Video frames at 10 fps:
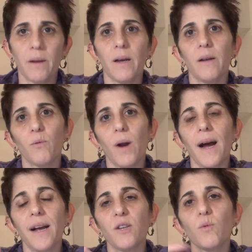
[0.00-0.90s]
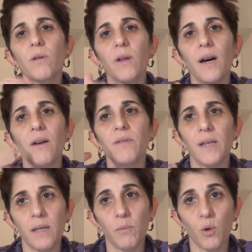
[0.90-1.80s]
and rise with love
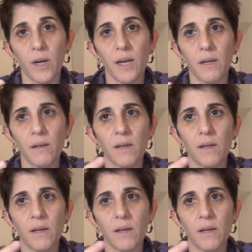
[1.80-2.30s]
in the morning,